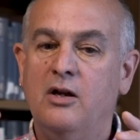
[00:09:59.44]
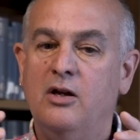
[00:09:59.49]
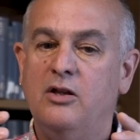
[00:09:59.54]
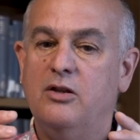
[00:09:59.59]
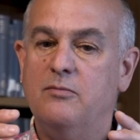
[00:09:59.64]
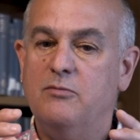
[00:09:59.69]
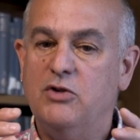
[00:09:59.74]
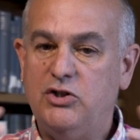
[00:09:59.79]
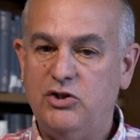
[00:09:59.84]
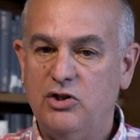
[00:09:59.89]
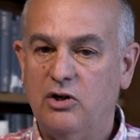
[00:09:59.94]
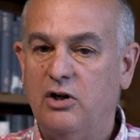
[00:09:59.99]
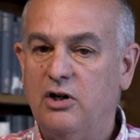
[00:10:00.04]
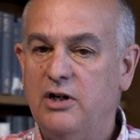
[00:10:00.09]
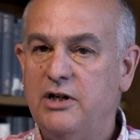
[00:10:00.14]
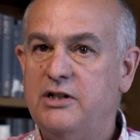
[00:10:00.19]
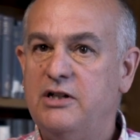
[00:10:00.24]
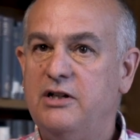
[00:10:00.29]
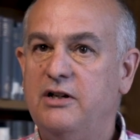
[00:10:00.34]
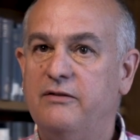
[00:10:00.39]
The
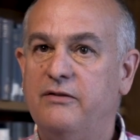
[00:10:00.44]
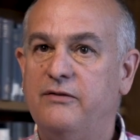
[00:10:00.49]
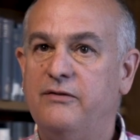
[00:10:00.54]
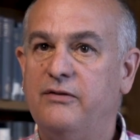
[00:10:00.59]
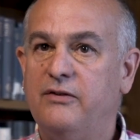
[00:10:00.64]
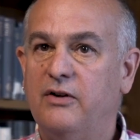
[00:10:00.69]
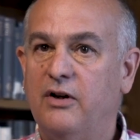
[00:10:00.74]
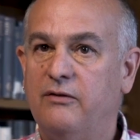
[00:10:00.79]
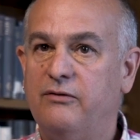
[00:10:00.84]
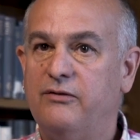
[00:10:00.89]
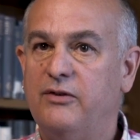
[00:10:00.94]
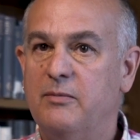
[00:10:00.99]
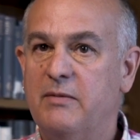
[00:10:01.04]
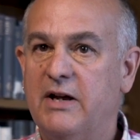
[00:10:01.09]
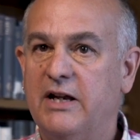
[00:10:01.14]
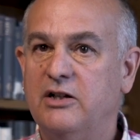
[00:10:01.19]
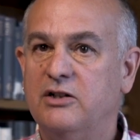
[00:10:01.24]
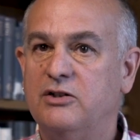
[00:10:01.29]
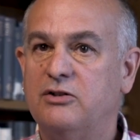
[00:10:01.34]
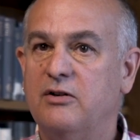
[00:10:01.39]
majority of the
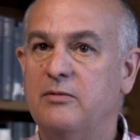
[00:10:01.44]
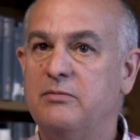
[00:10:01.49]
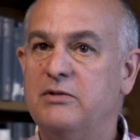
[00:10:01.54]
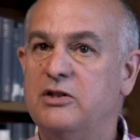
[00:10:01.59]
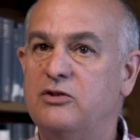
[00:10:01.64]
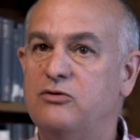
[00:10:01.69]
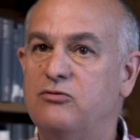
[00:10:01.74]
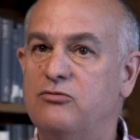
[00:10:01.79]
manuscript is